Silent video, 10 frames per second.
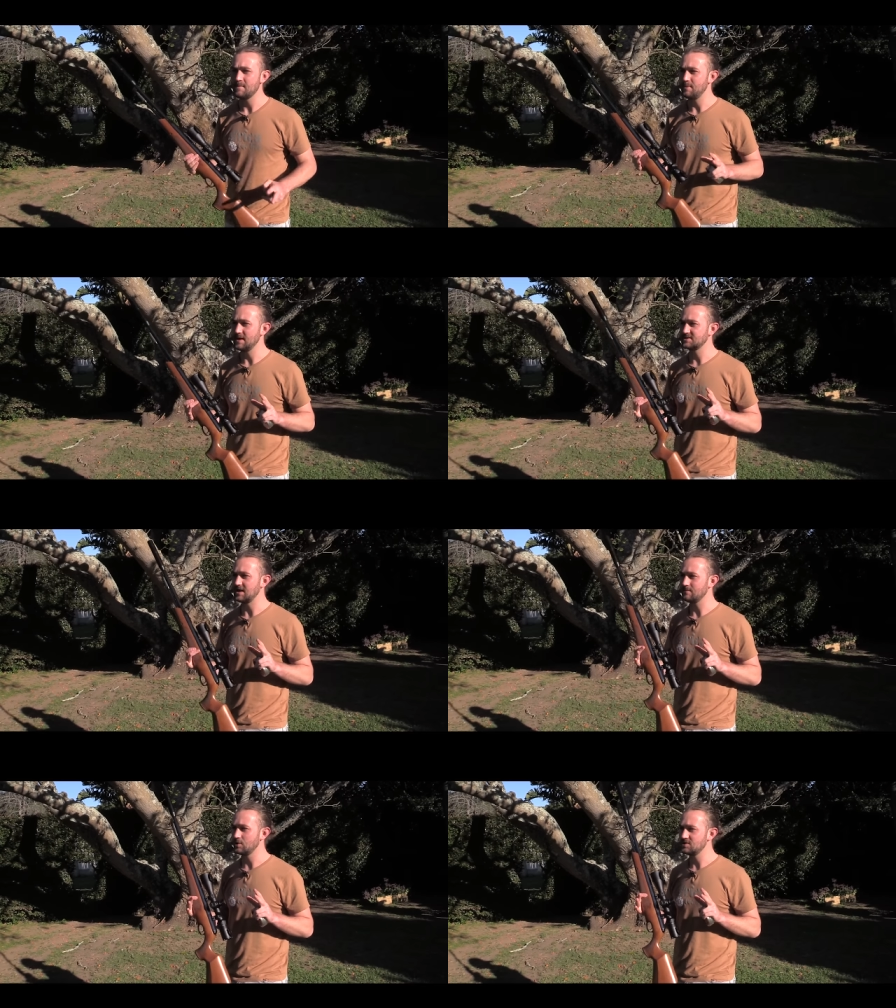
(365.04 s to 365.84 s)
but
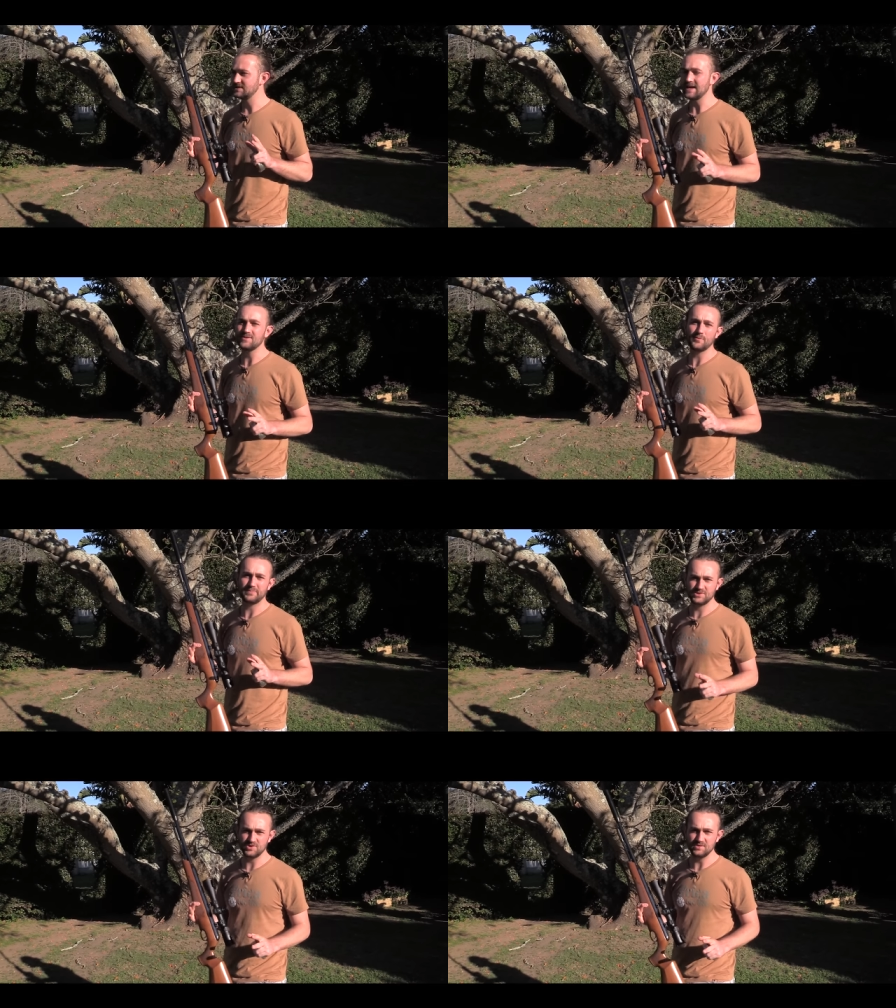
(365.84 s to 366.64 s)
I'm going to take the
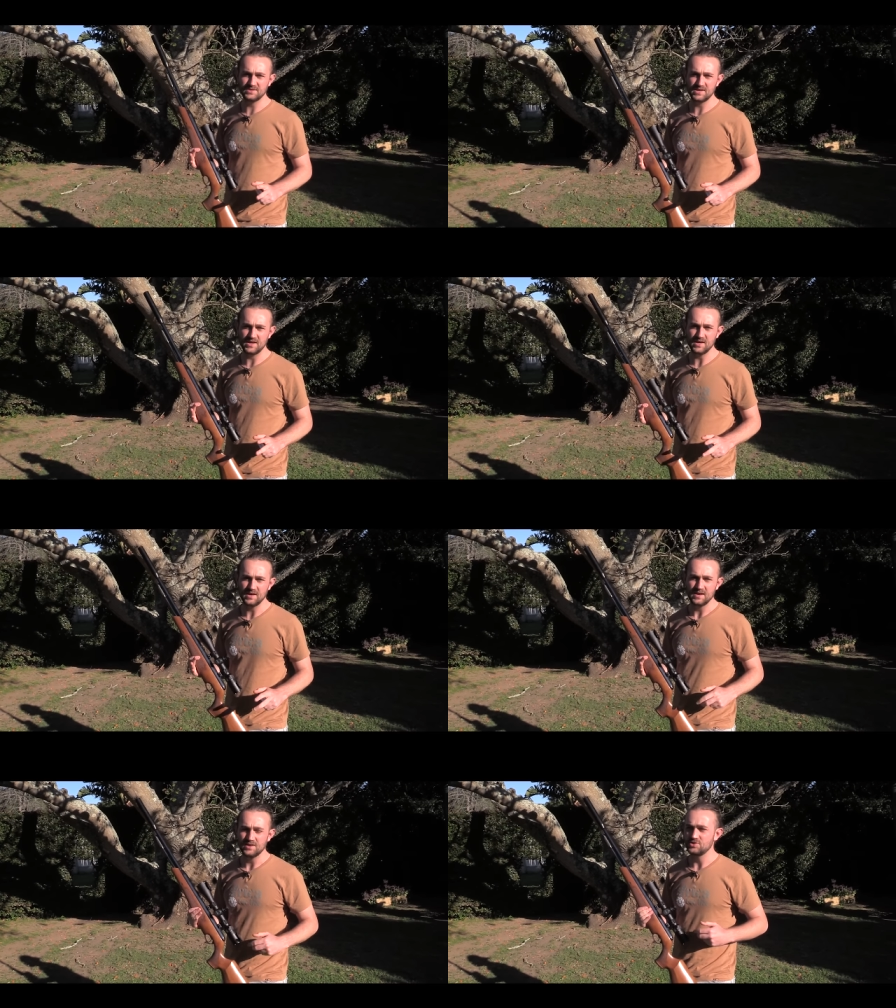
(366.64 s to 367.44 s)
opportunity
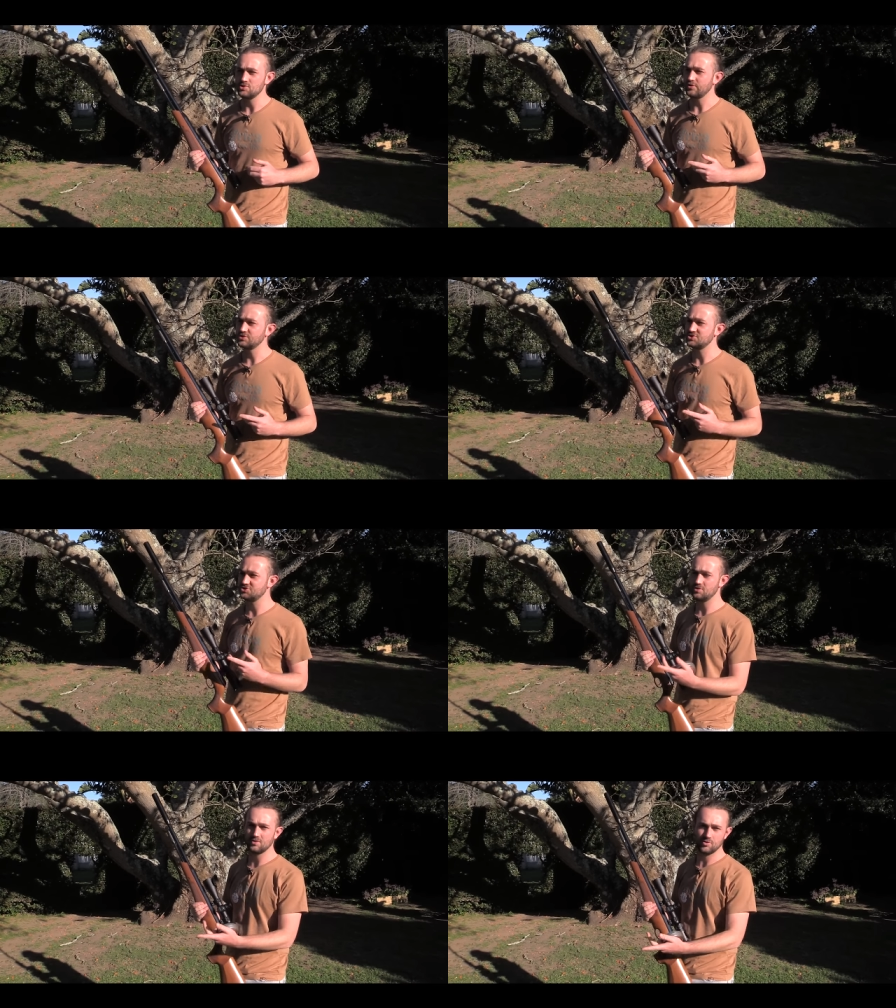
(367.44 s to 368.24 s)
to not just
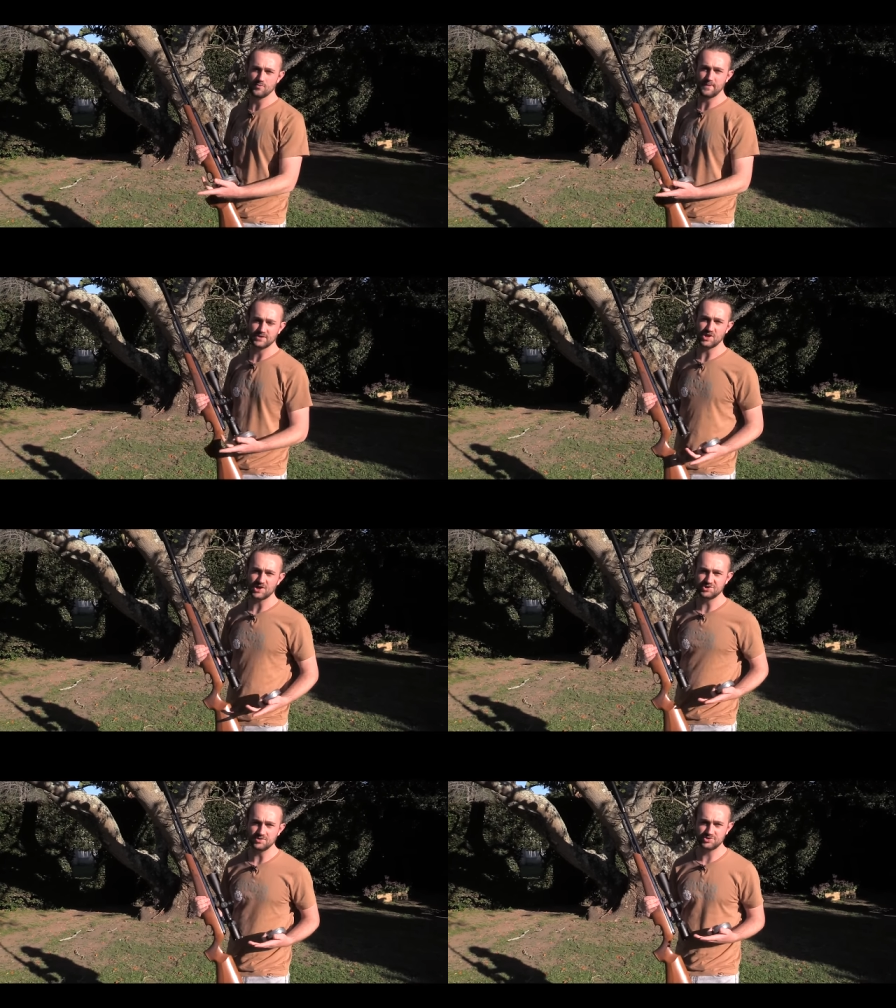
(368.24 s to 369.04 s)
shoot a group, but to
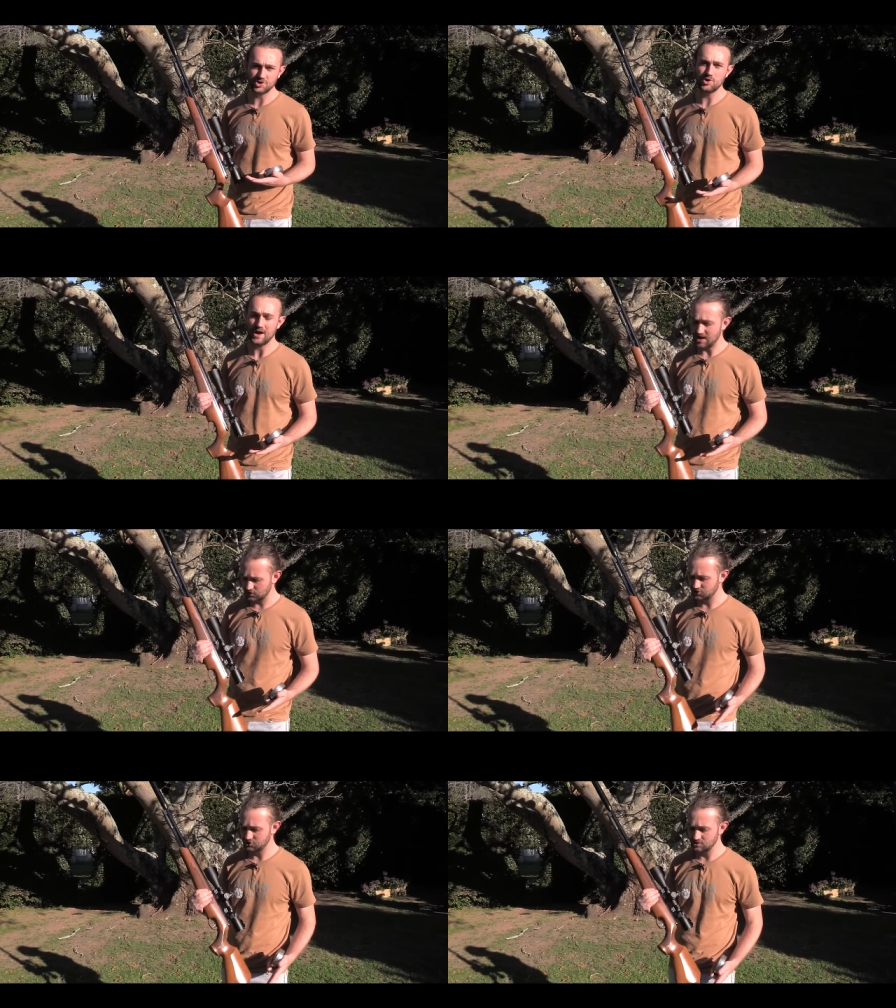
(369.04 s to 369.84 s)
actually show you how
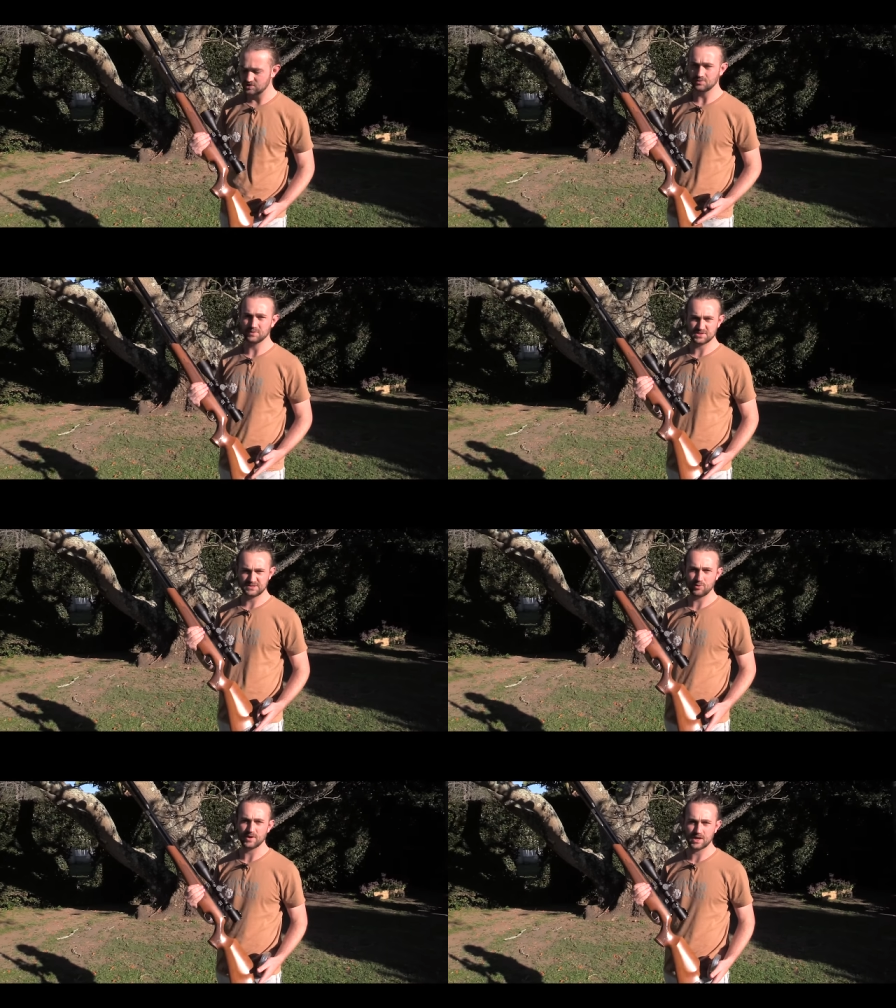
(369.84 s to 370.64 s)
to shoot with a
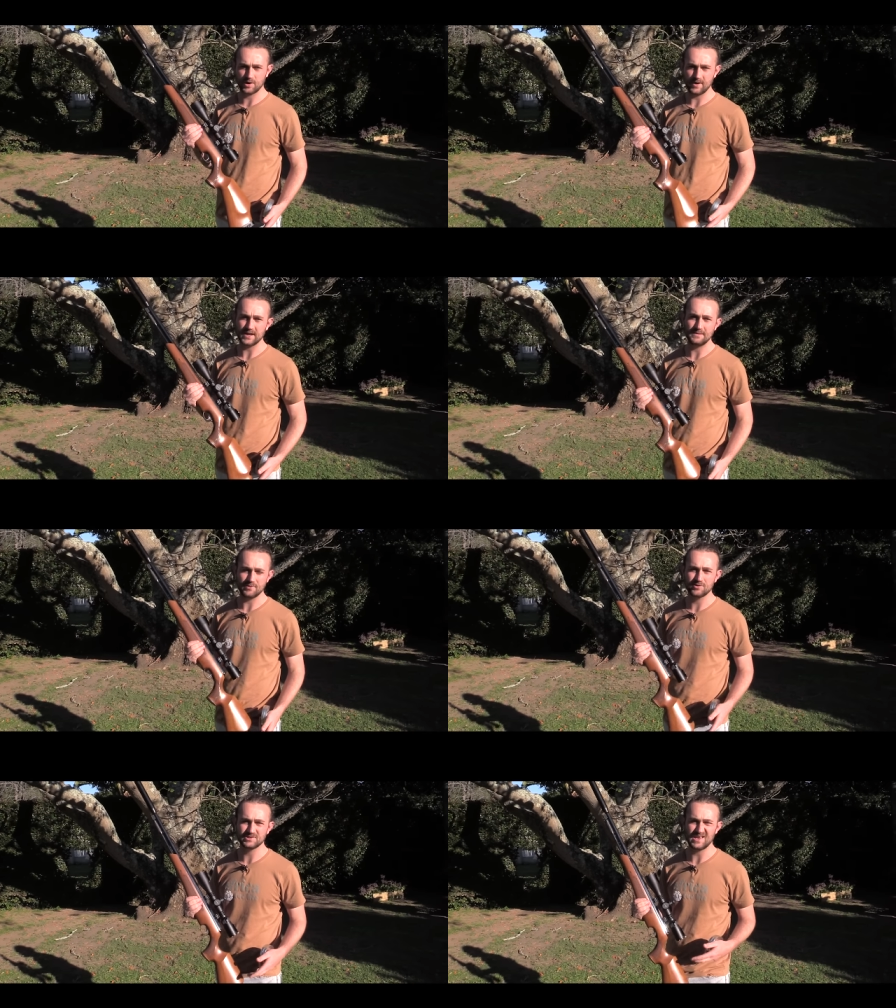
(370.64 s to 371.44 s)
Springer correctly,
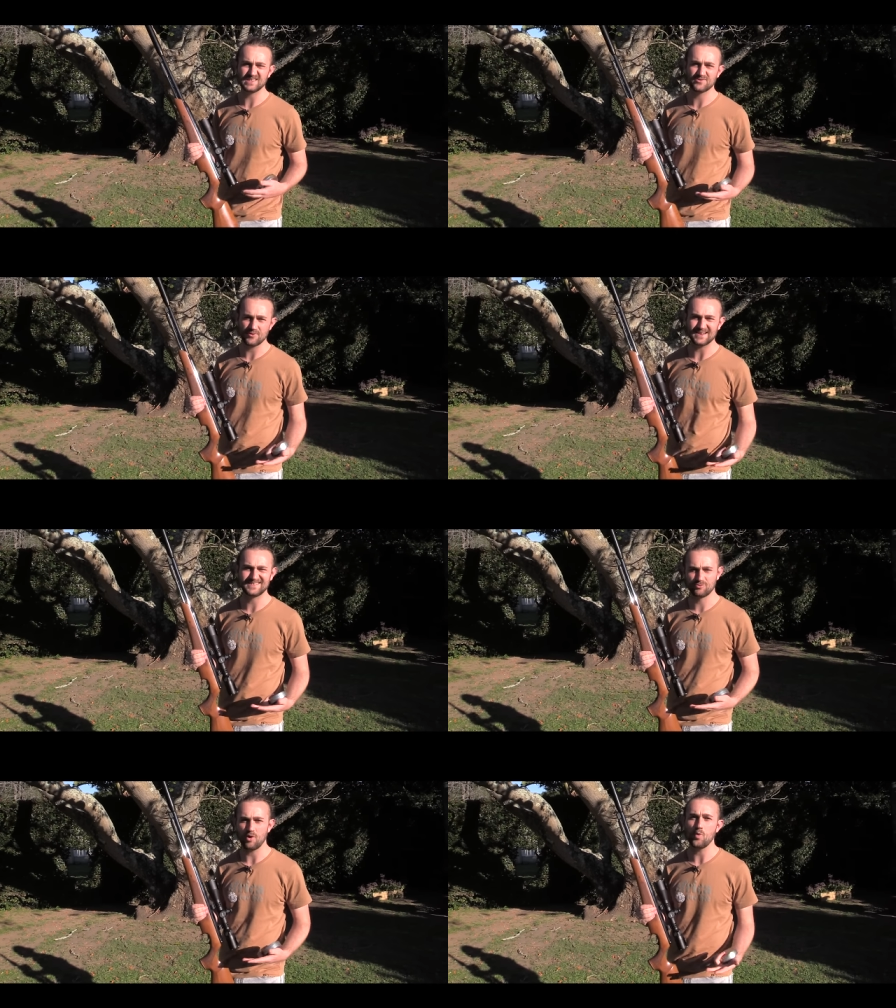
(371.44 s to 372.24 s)
because there is a
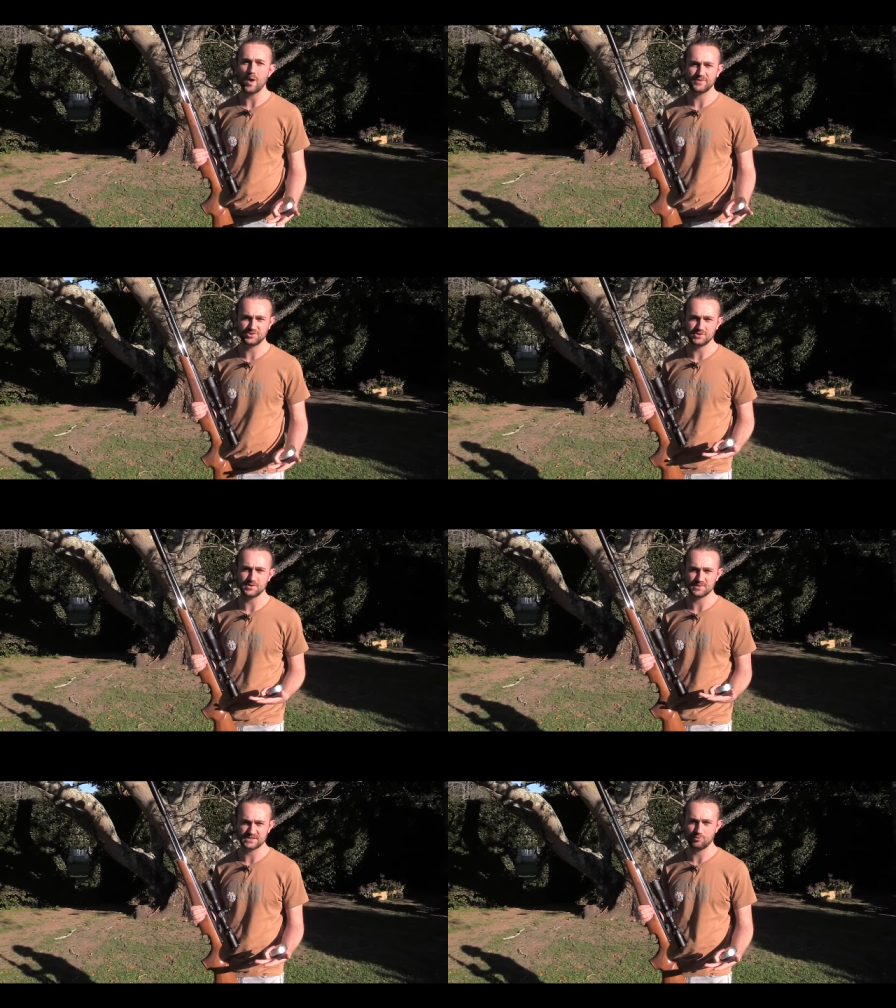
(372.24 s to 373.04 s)
right and wrong way of
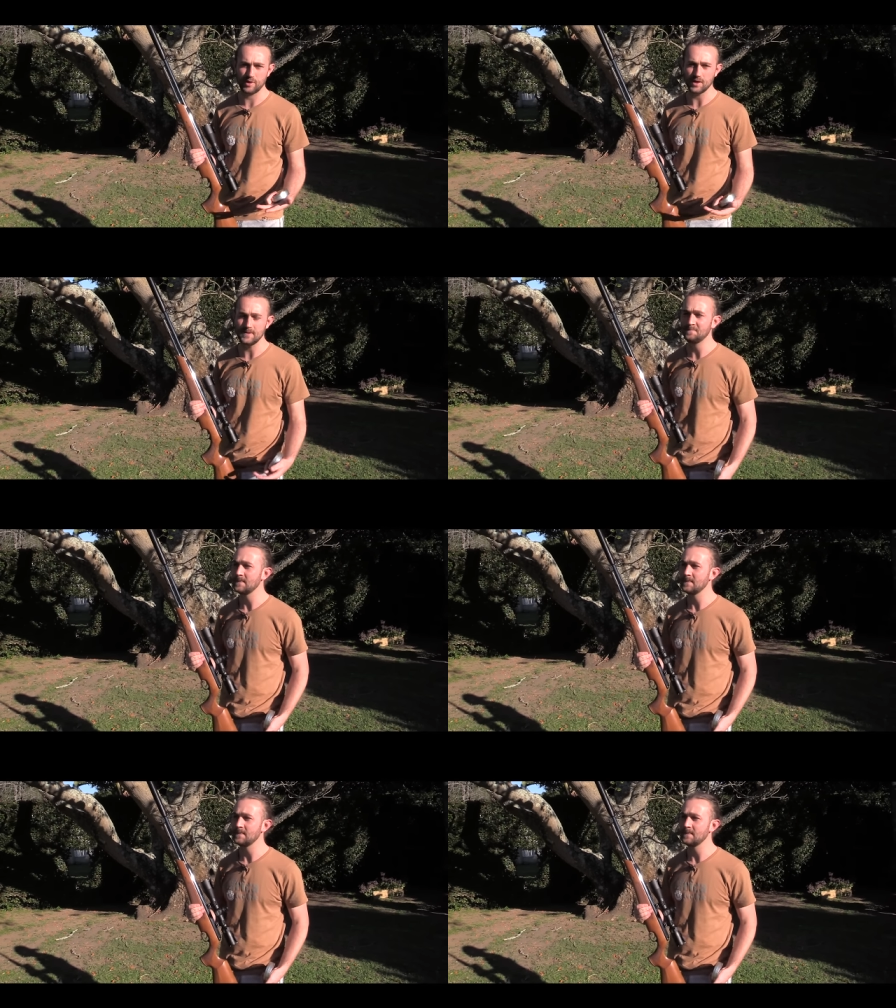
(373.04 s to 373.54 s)
shooting with a Springer.